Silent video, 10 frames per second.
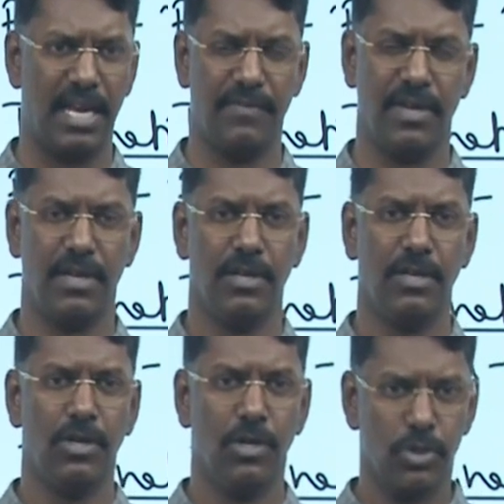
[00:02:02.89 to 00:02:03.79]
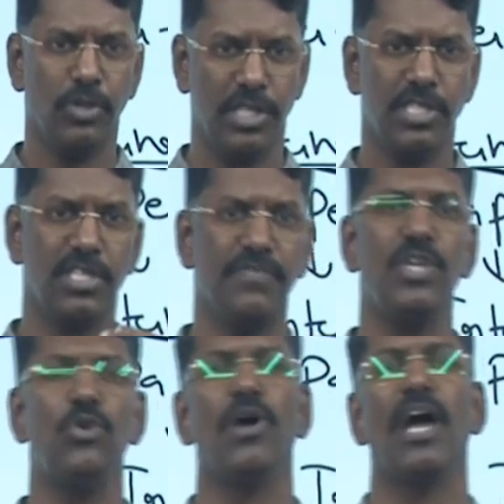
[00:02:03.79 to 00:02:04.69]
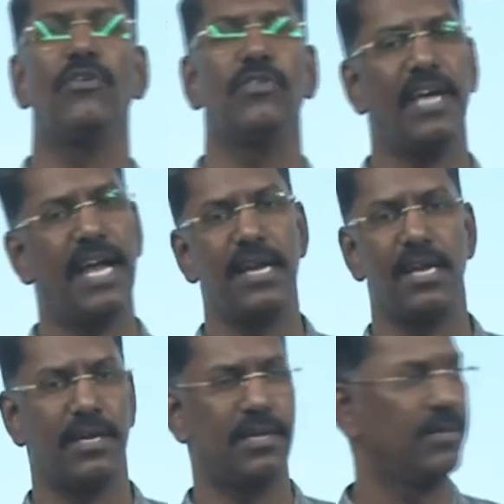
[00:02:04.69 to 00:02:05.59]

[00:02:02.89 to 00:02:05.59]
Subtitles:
level. So, this is the way you have to handle it,